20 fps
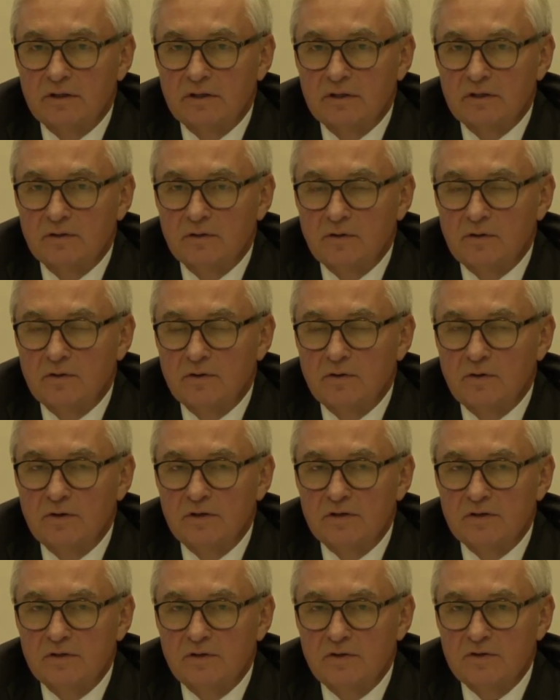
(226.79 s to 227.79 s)
not,
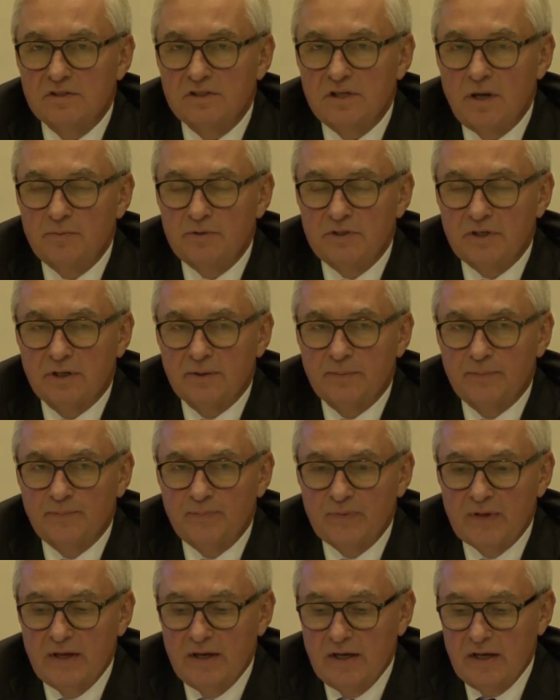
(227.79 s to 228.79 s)
not, not subject
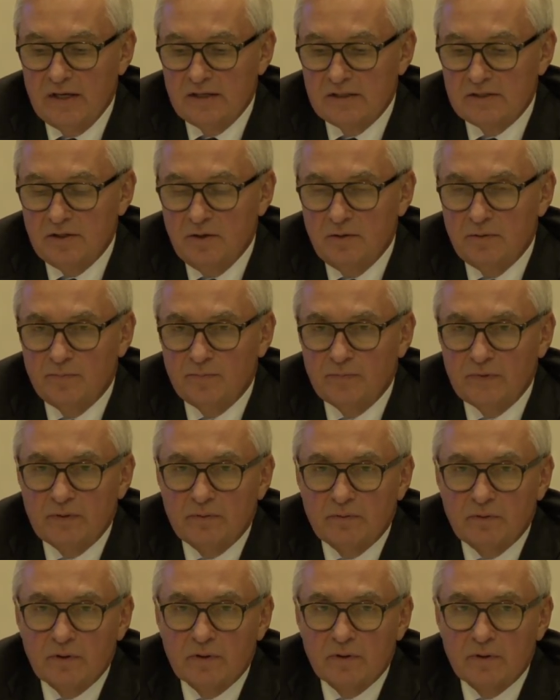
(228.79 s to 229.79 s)
so
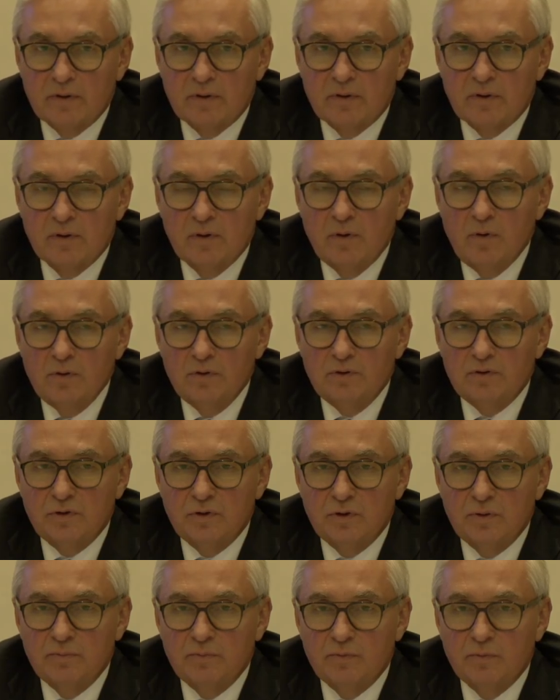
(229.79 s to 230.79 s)
long
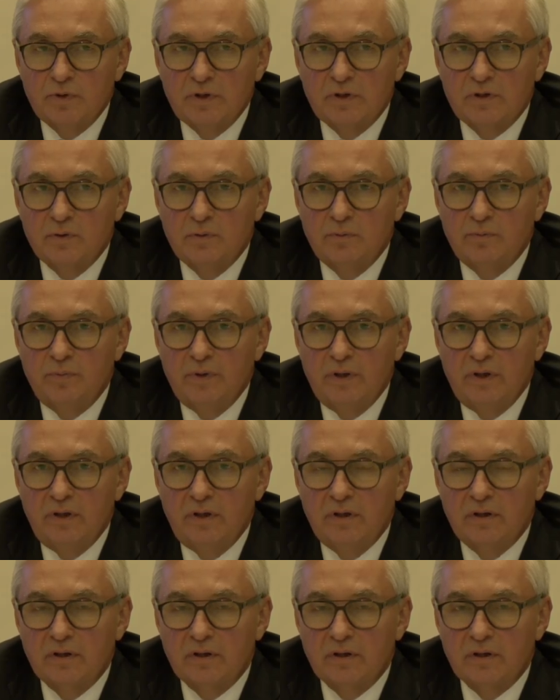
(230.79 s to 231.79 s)
term, we could be